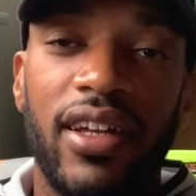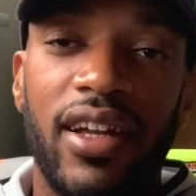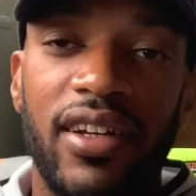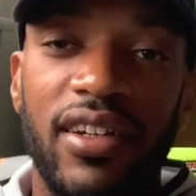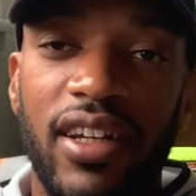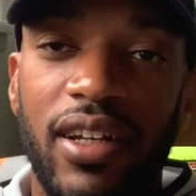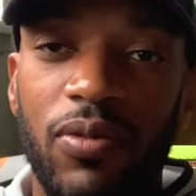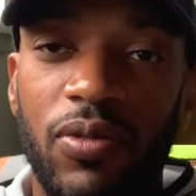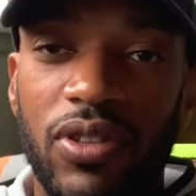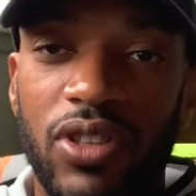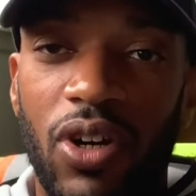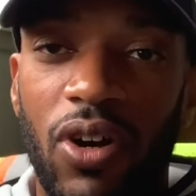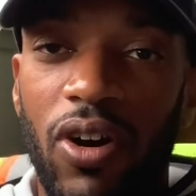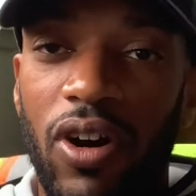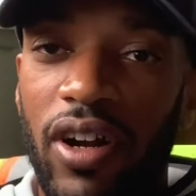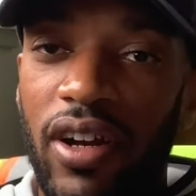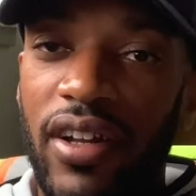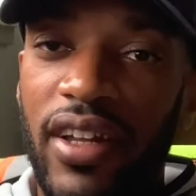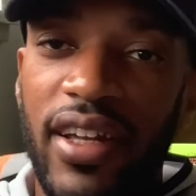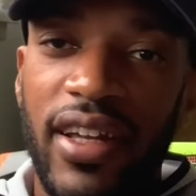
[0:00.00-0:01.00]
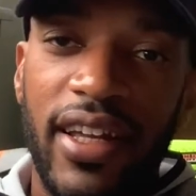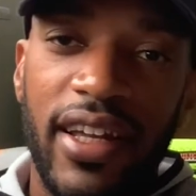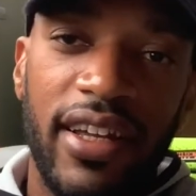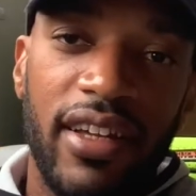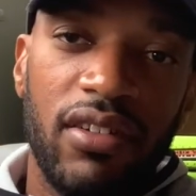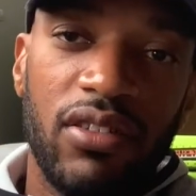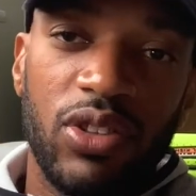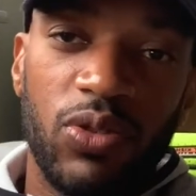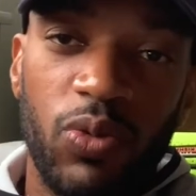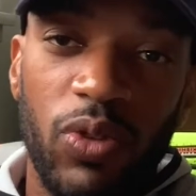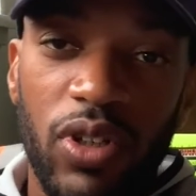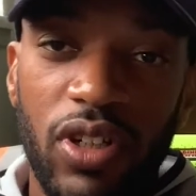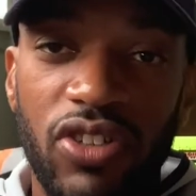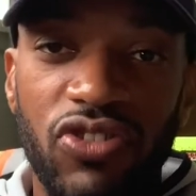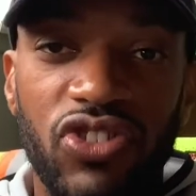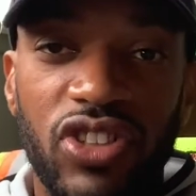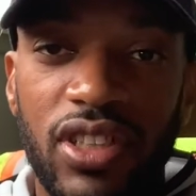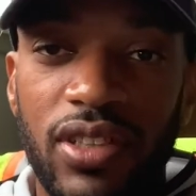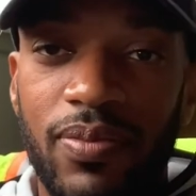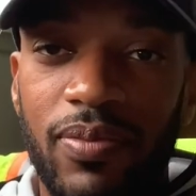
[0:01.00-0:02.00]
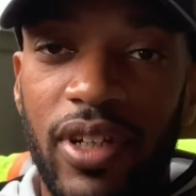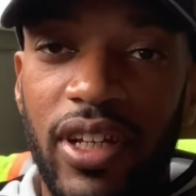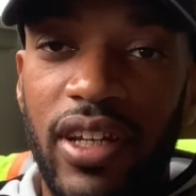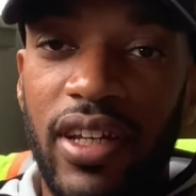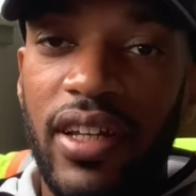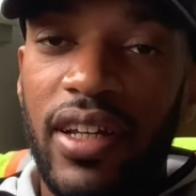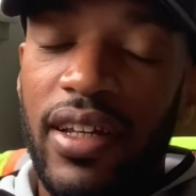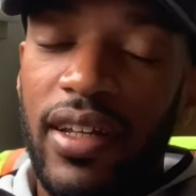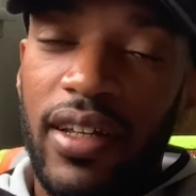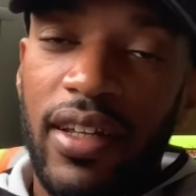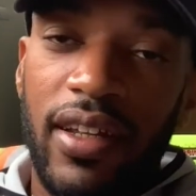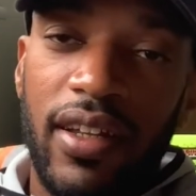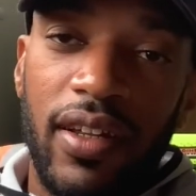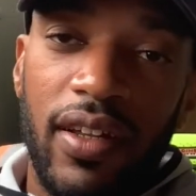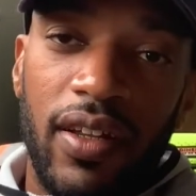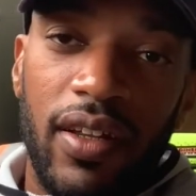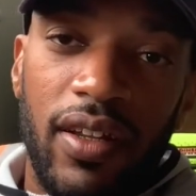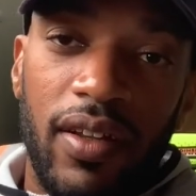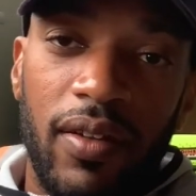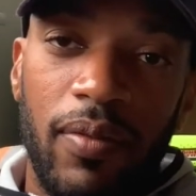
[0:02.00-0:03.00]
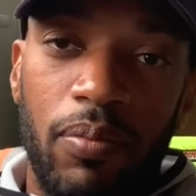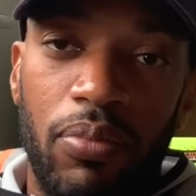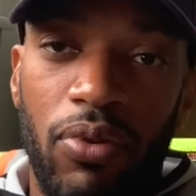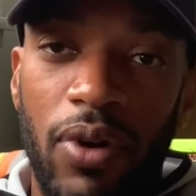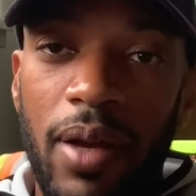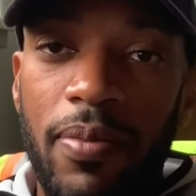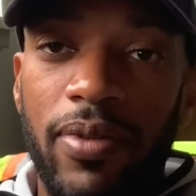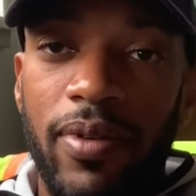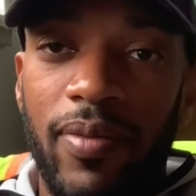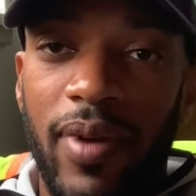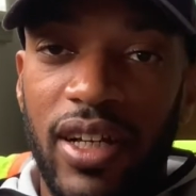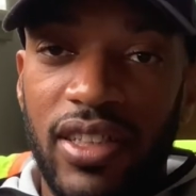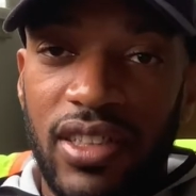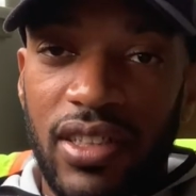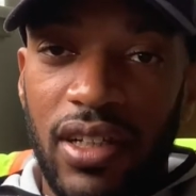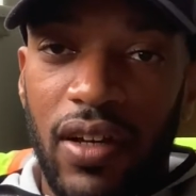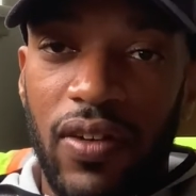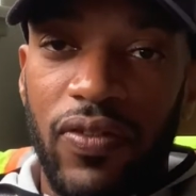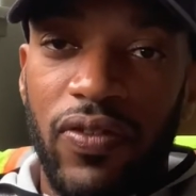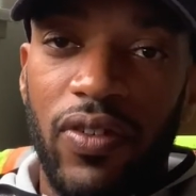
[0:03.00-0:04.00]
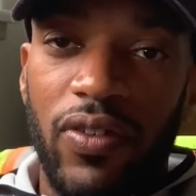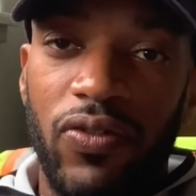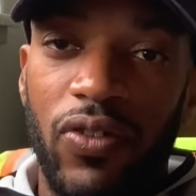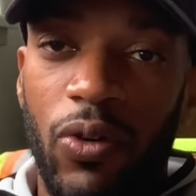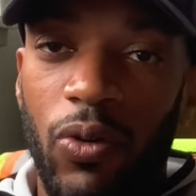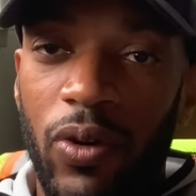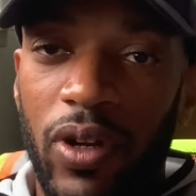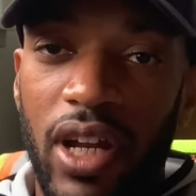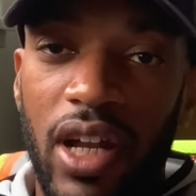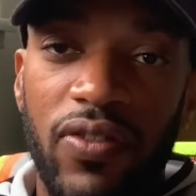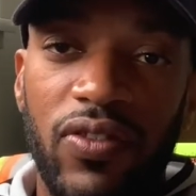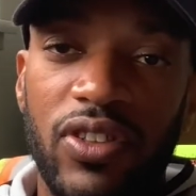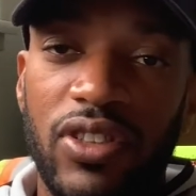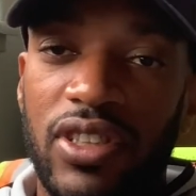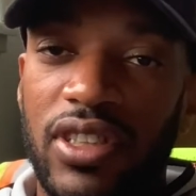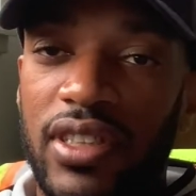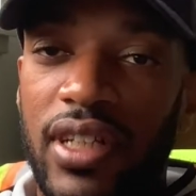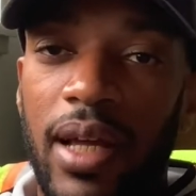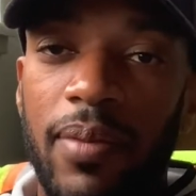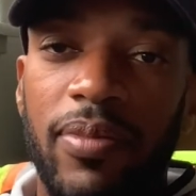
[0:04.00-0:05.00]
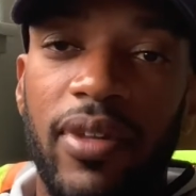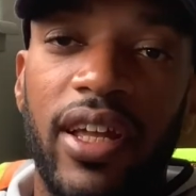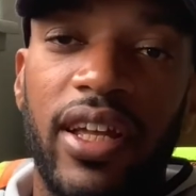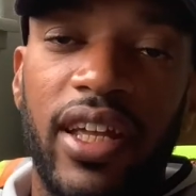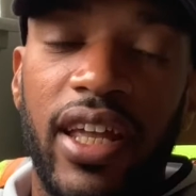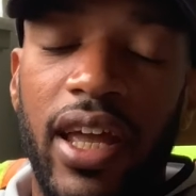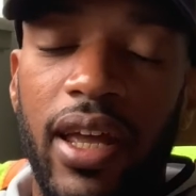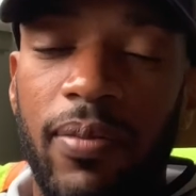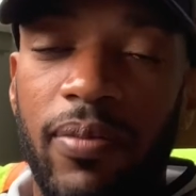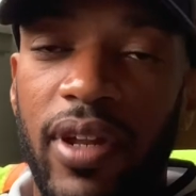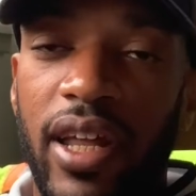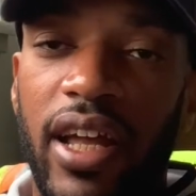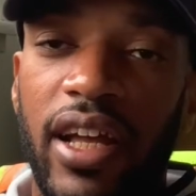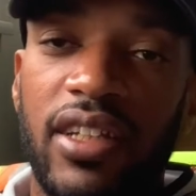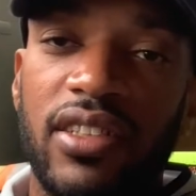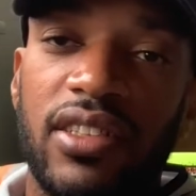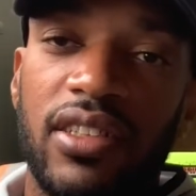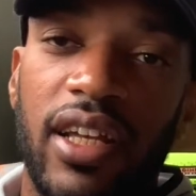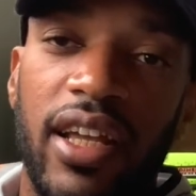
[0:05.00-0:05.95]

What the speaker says: I did was hard. It was really just me prepping myself for whatever step that came next.